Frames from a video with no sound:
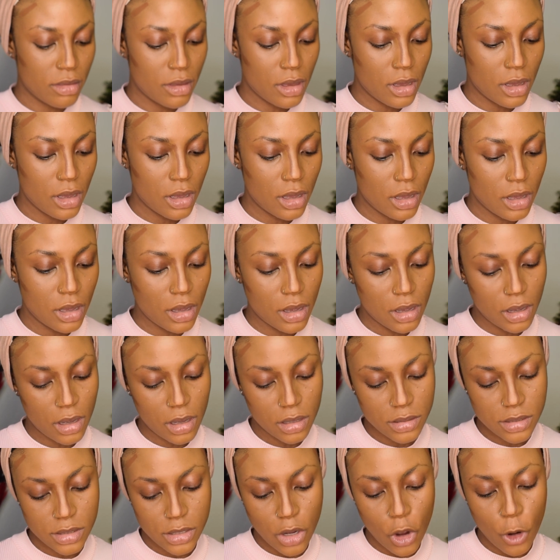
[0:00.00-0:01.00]
the
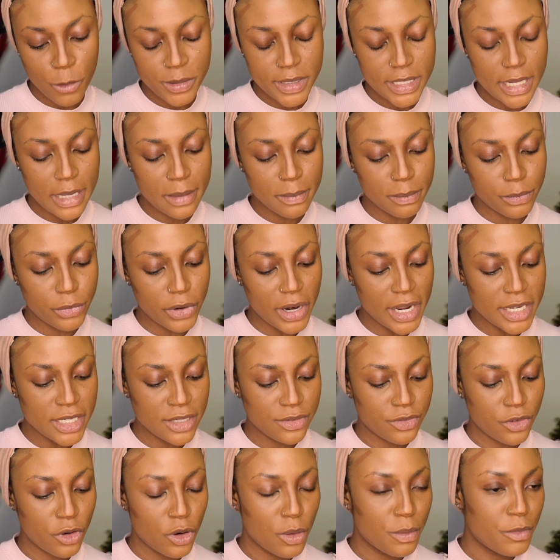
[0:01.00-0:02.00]
sculpting
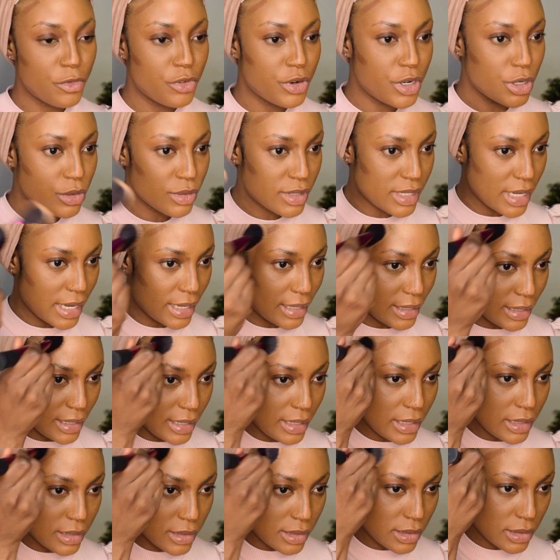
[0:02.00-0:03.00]
brush from Real
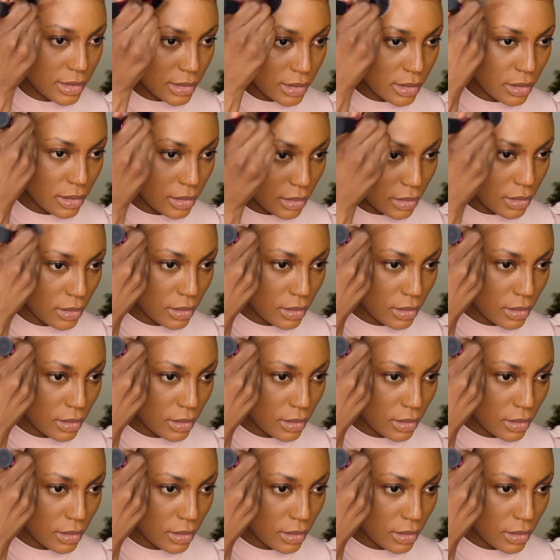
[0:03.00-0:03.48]
Techniques.